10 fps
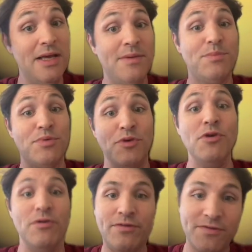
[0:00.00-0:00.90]

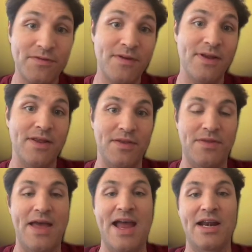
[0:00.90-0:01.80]
proof
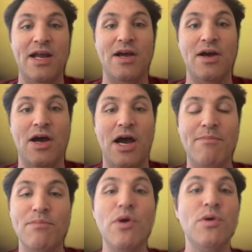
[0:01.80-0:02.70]
that a
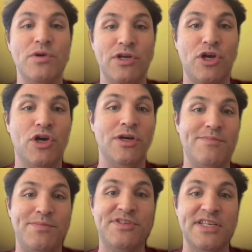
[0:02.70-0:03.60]
moon could
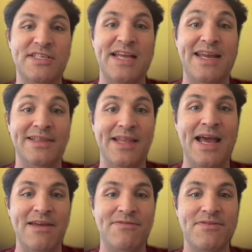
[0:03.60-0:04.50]
sustain
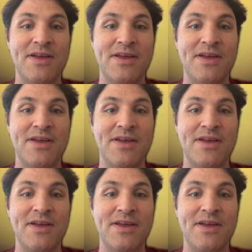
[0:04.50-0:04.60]
life,